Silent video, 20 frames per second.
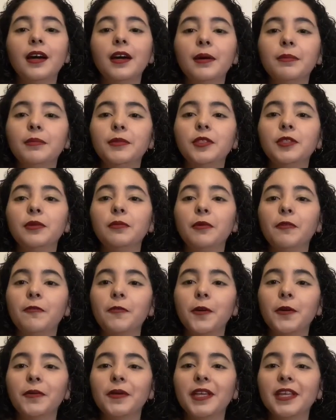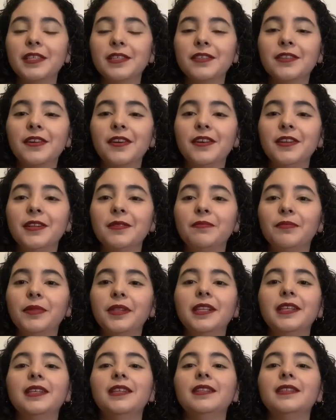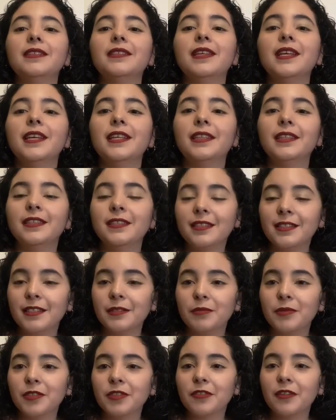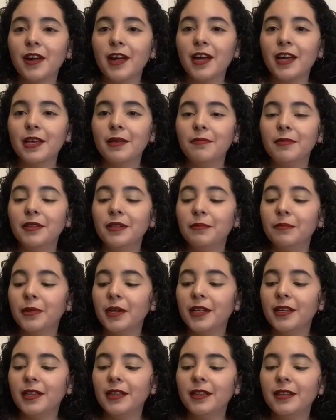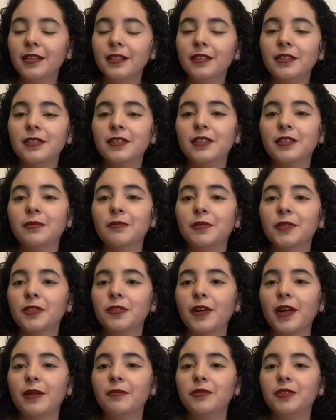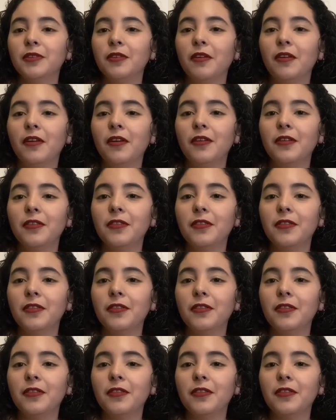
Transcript: So before we get started, please hit the subscribe button to subscribe to all